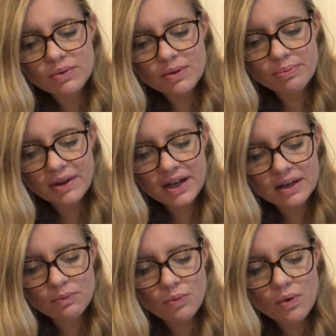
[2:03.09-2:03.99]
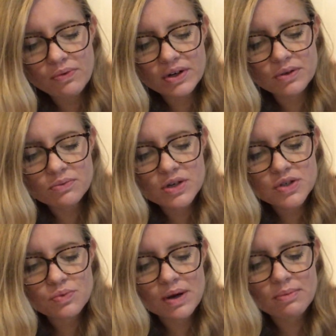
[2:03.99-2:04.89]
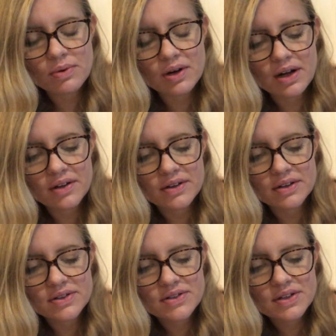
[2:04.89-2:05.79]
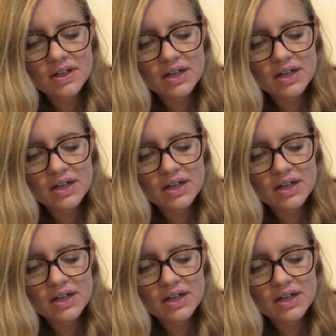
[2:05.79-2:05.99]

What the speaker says: with a blanket woven in rich rainbow colors.